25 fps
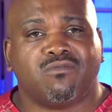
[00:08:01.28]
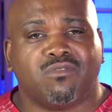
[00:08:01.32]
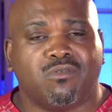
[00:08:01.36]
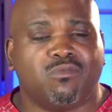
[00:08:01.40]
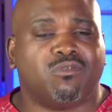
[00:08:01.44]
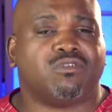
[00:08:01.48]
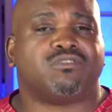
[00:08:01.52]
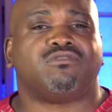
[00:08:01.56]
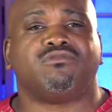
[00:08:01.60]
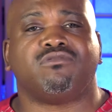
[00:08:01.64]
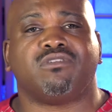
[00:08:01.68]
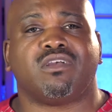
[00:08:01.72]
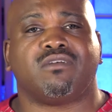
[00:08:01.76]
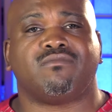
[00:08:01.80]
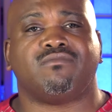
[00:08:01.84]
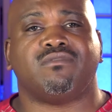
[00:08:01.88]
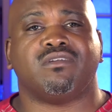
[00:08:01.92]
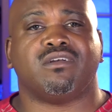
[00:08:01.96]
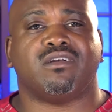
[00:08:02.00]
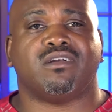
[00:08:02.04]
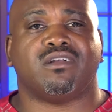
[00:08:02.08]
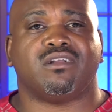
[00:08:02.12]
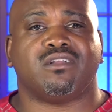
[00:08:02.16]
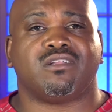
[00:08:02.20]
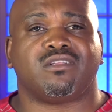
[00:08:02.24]
for what you have
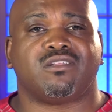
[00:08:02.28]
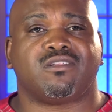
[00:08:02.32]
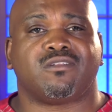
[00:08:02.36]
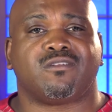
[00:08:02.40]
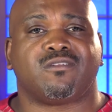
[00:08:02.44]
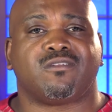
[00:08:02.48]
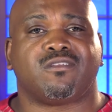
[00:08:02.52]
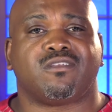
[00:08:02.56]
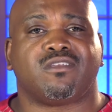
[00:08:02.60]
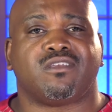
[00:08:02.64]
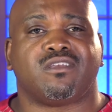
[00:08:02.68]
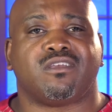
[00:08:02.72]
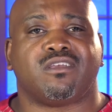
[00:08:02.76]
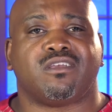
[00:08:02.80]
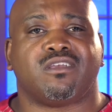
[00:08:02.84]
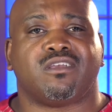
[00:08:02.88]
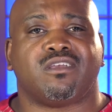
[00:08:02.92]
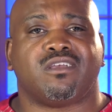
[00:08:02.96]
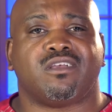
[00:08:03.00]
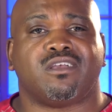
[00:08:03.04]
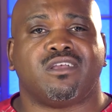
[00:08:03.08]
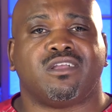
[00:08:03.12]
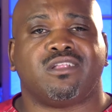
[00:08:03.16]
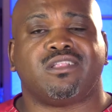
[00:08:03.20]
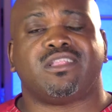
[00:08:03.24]

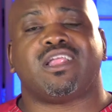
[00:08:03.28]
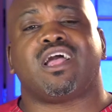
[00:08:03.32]
done.